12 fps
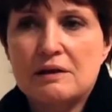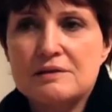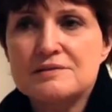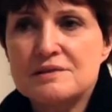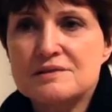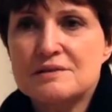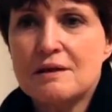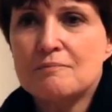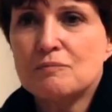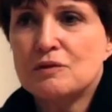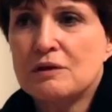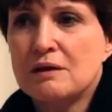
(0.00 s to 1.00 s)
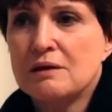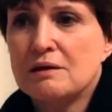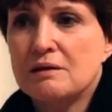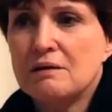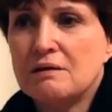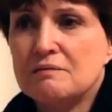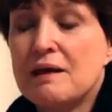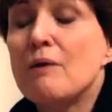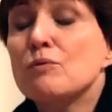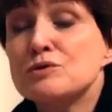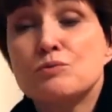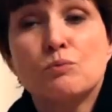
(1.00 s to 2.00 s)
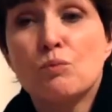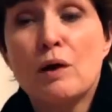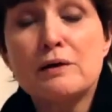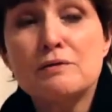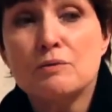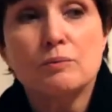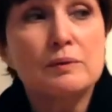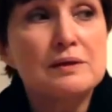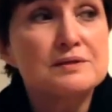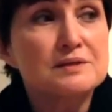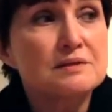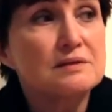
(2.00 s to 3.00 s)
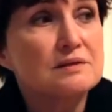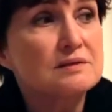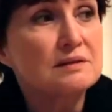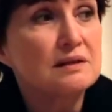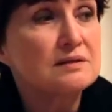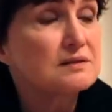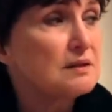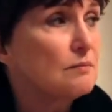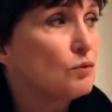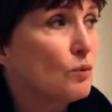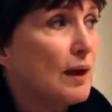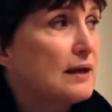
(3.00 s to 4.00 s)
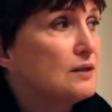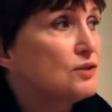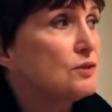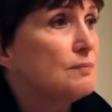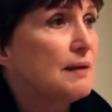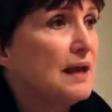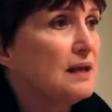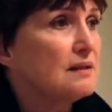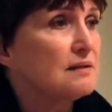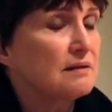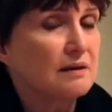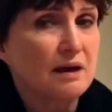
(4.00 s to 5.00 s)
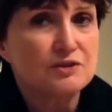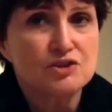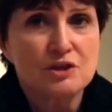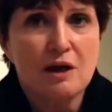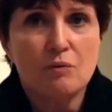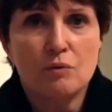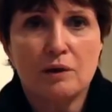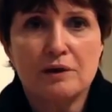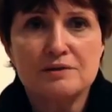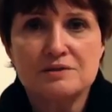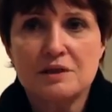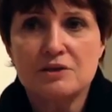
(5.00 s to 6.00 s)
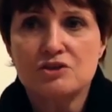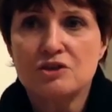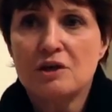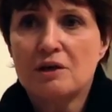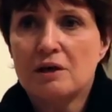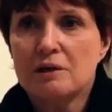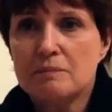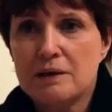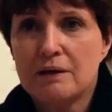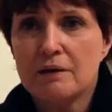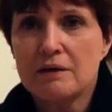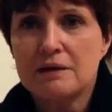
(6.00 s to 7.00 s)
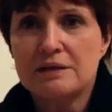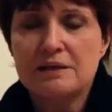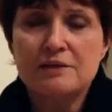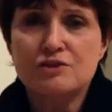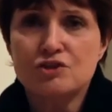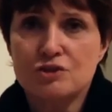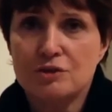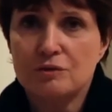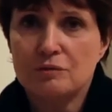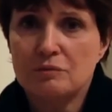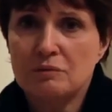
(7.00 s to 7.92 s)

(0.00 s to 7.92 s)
is this something that was one of the reasons it seemed right to make the gunshot work it's such an american issue